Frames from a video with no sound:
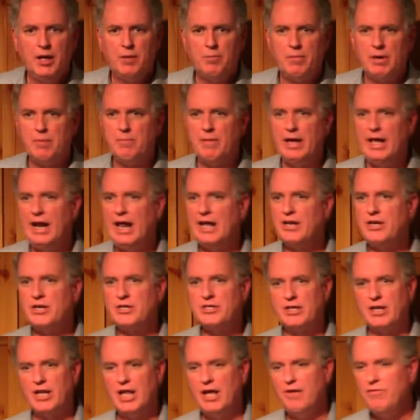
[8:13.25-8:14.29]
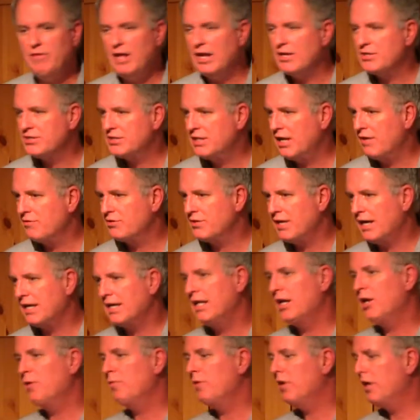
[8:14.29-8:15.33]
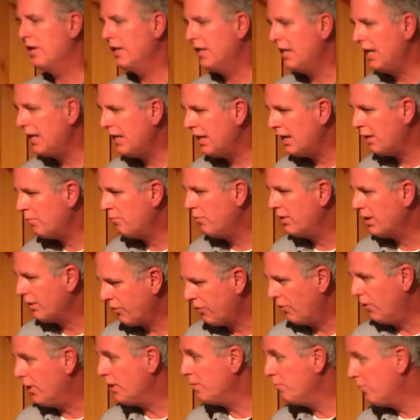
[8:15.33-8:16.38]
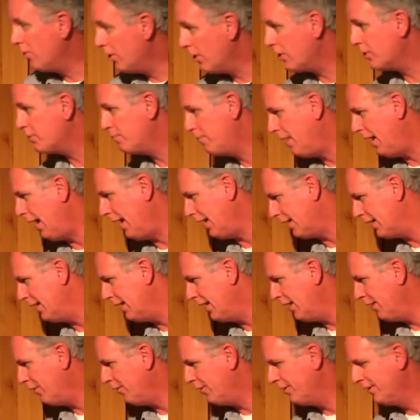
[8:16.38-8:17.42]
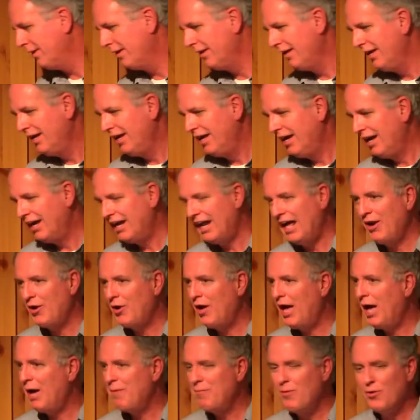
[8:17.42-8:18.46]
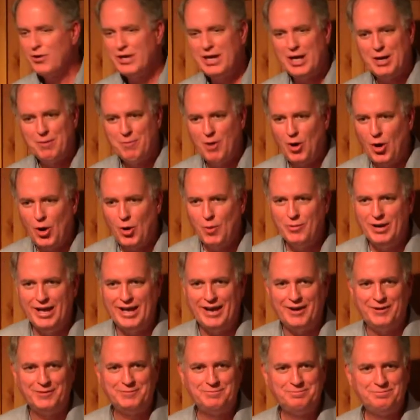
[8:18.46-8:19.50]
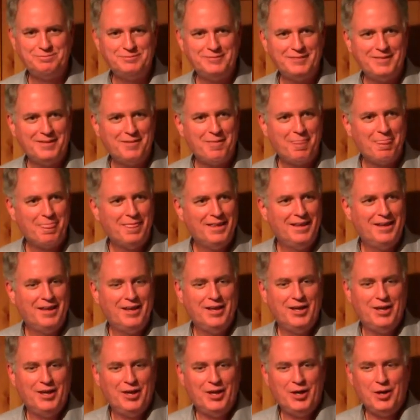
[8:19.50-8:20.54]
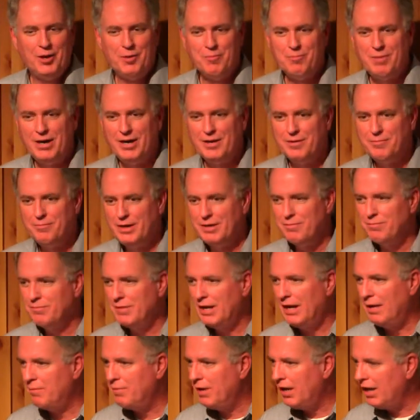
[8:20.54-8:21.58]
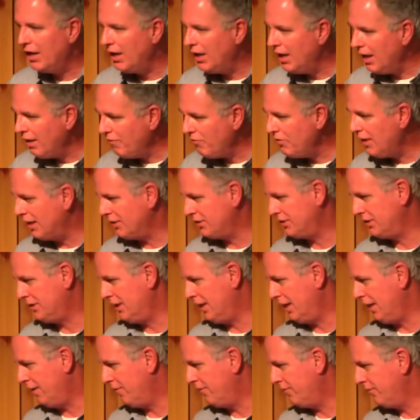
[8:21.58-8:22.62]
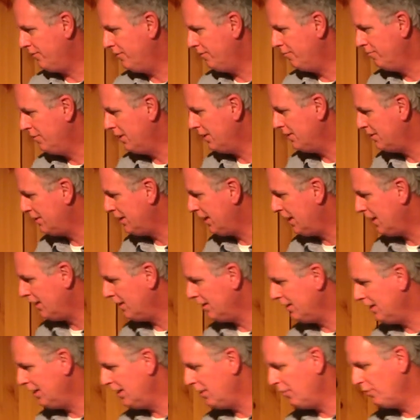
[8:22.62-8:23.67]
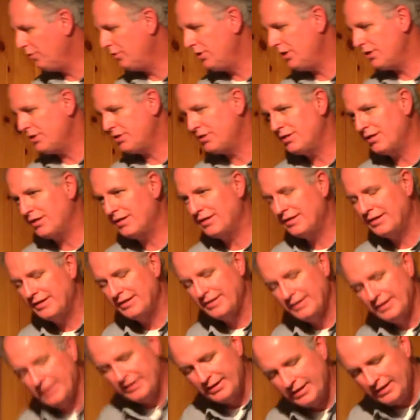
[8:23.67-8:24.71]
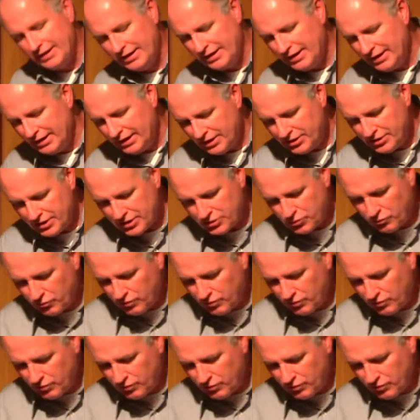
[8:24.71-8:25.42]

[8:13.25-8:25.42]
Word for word: But man, I just love that stuff. So I get over there today, and I bring thirty books back, you know, and I don't know how I'm gonna get them home now. But but but but I love that stuff. But uh, you know, just just